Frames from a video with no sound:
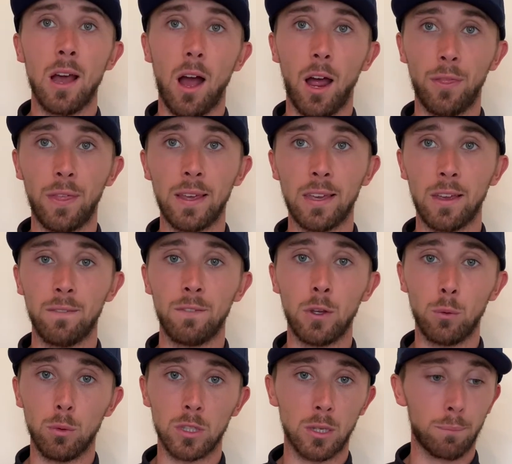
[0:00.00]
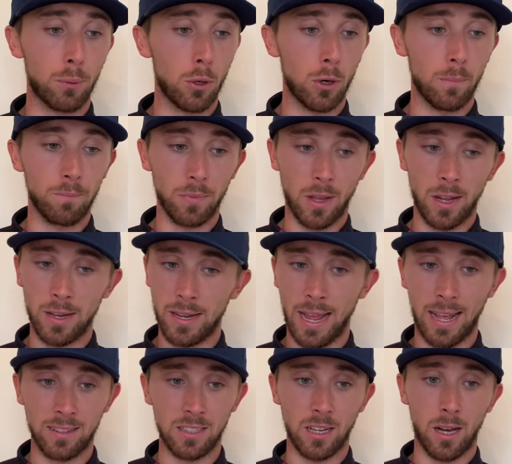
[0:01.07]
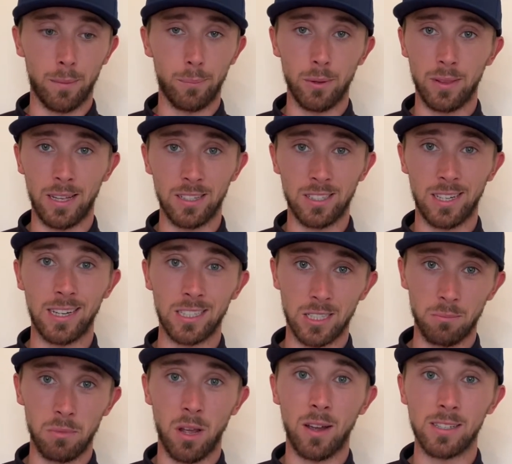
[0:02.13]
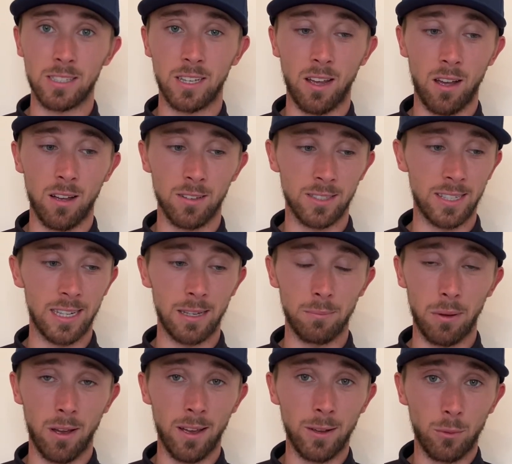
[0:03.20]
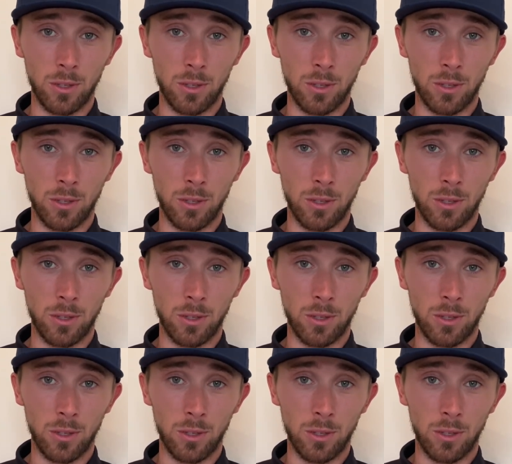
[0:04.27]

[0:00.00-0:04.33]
I think if you were to put a net up and let's say some nice cars nearby,